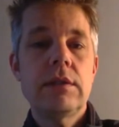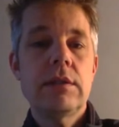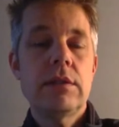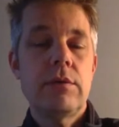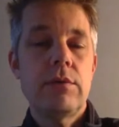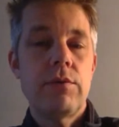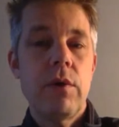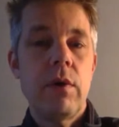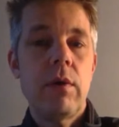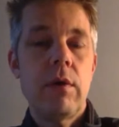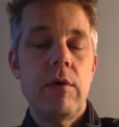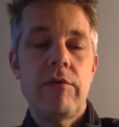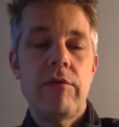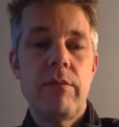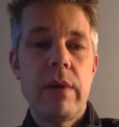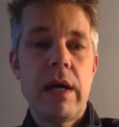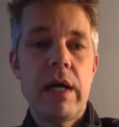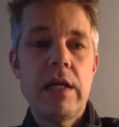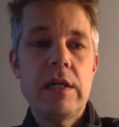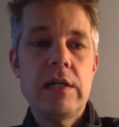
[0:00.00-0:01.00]
is the role
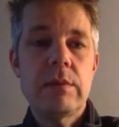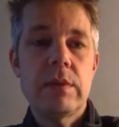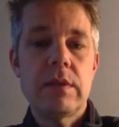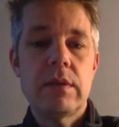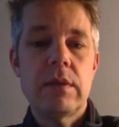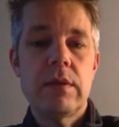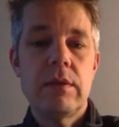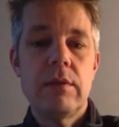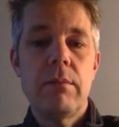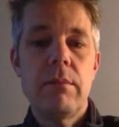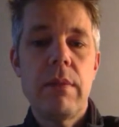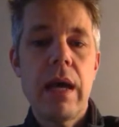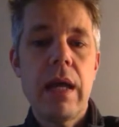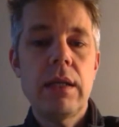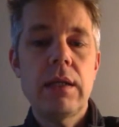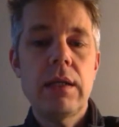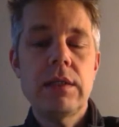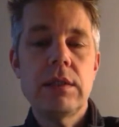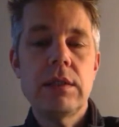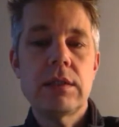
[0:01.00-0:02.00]
of management. You
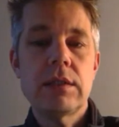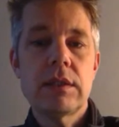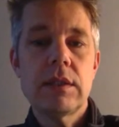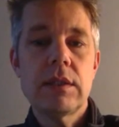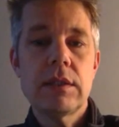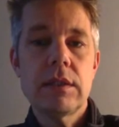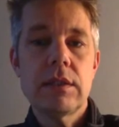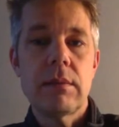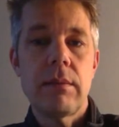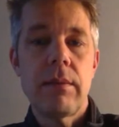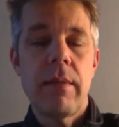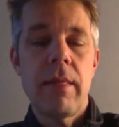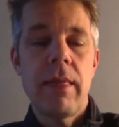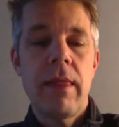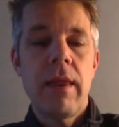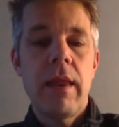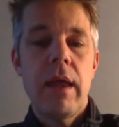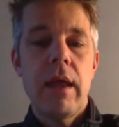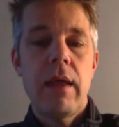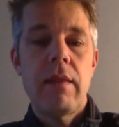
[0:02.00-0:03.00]
manage the system,
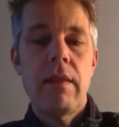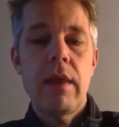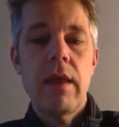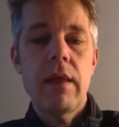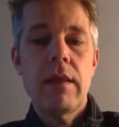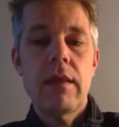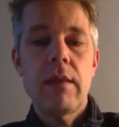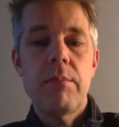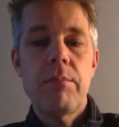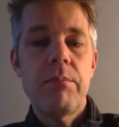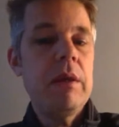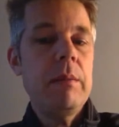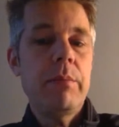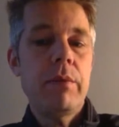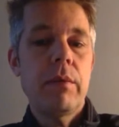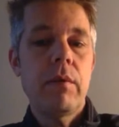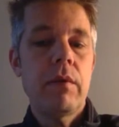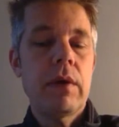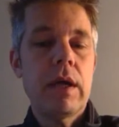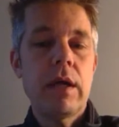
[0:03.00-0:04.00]
and then the
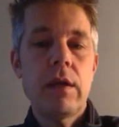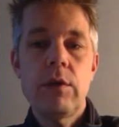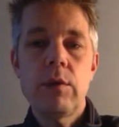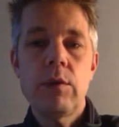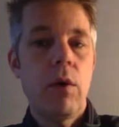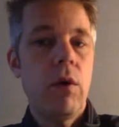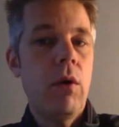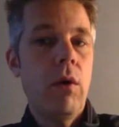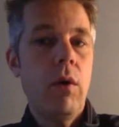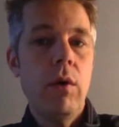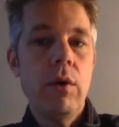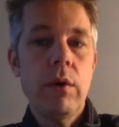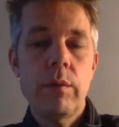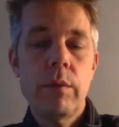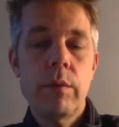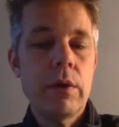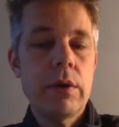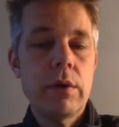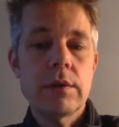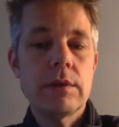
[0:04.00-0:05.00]
people can do all
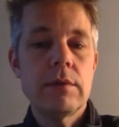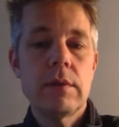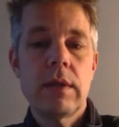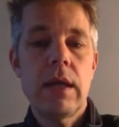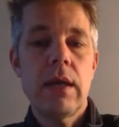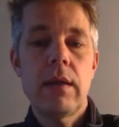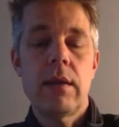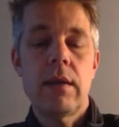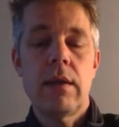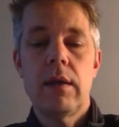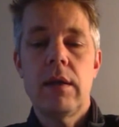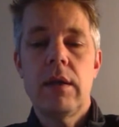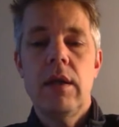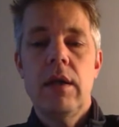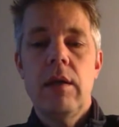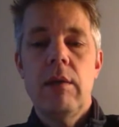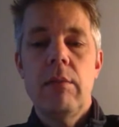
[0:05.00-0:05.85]
the work together.